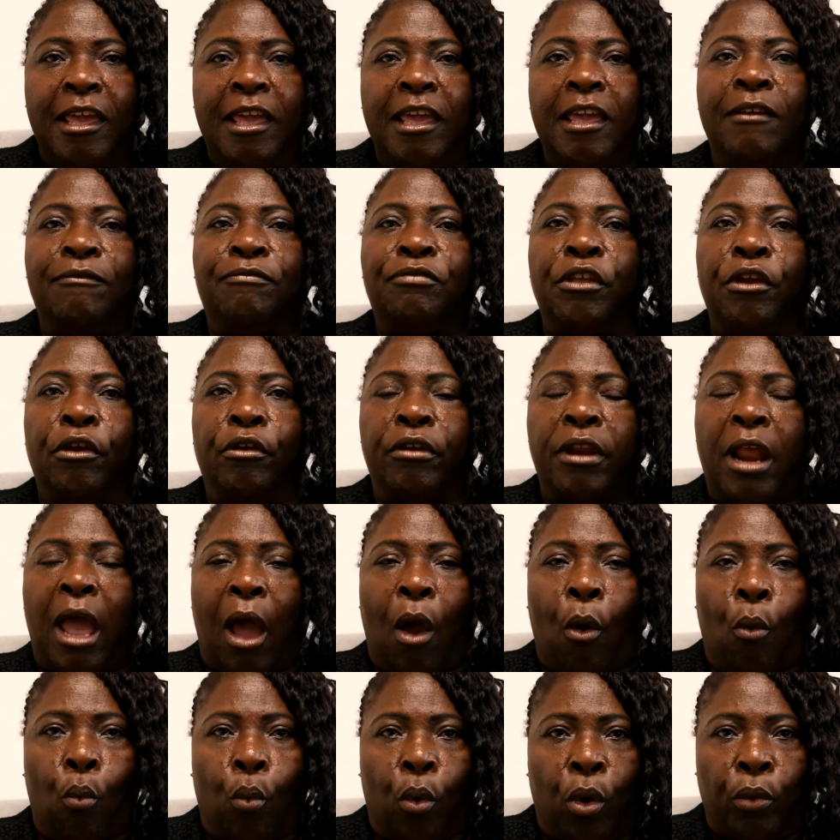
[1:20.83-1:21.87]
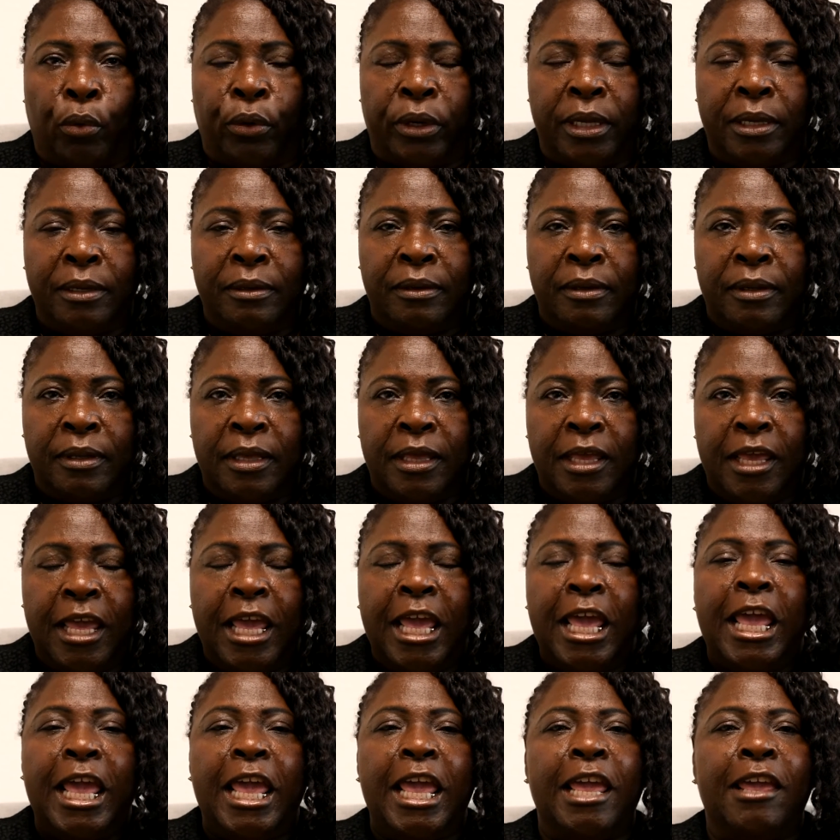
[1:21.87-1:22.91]
if they're not wanted,
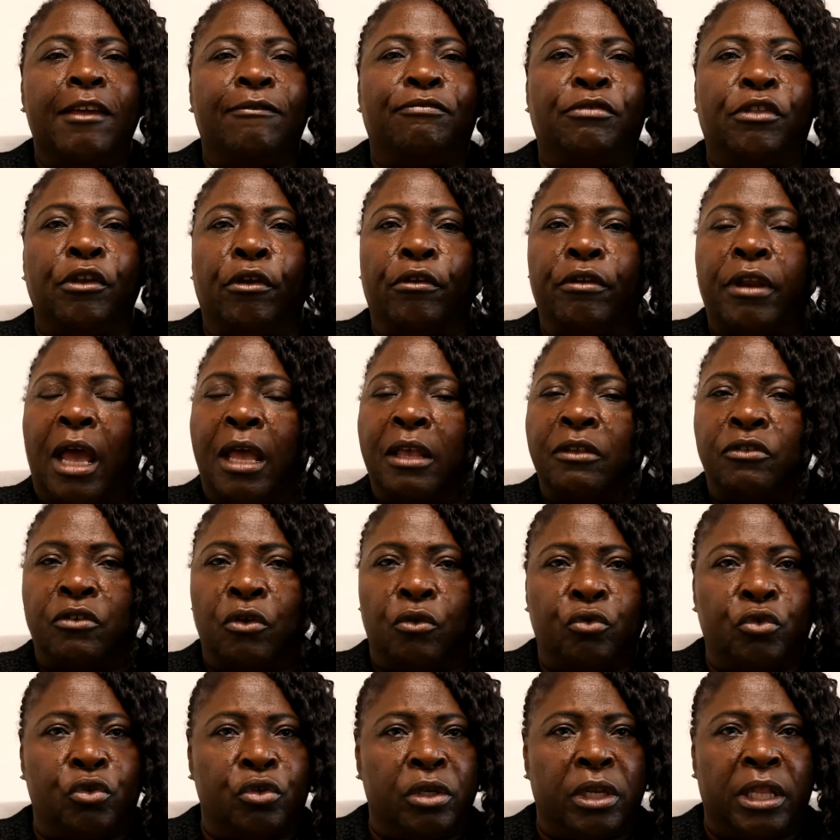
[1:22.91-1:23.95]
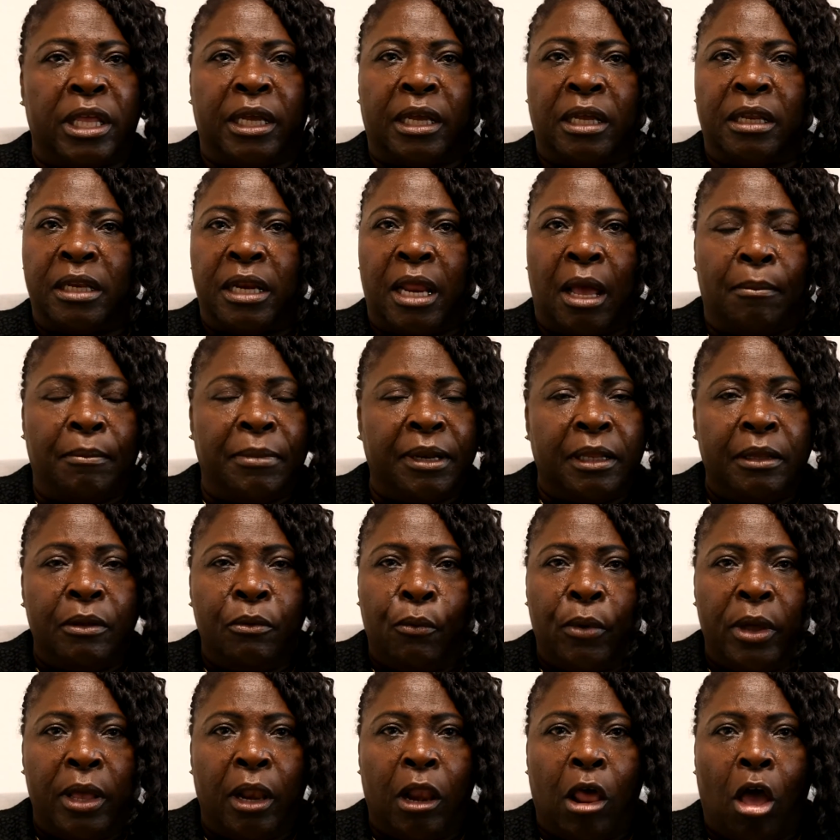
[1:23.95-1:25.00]
if they're not socioeconomically
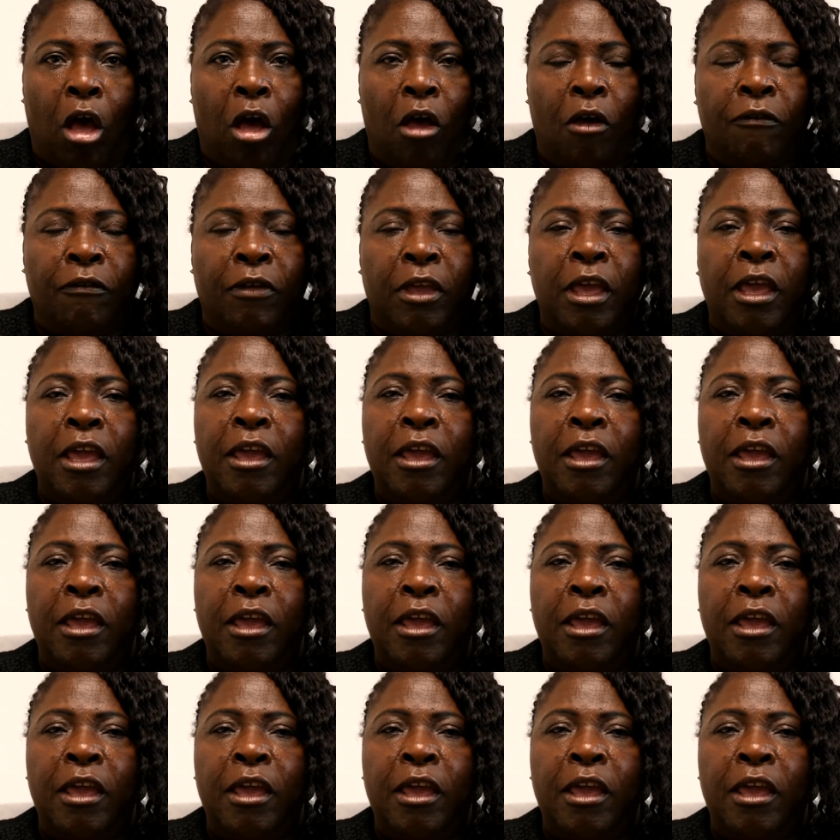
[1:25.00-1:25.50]
well off,